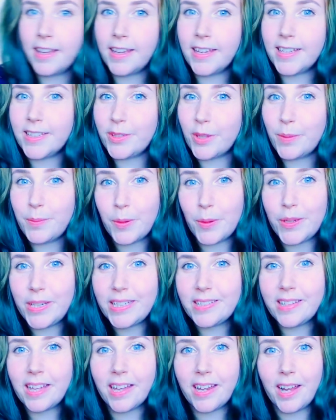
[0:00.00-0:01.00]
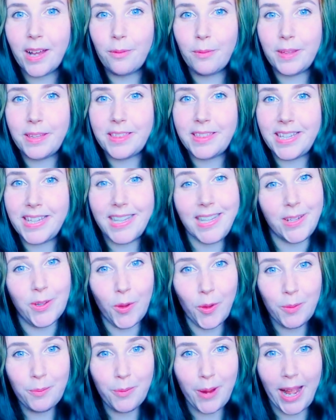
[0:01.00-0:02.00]
So I'm going to start out with the
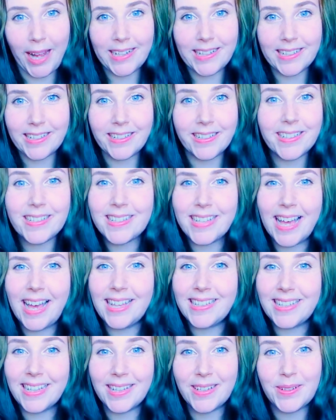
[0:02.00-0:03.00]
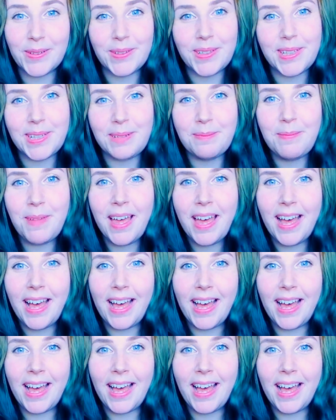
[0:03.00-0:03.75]
non-practicals, as I called them,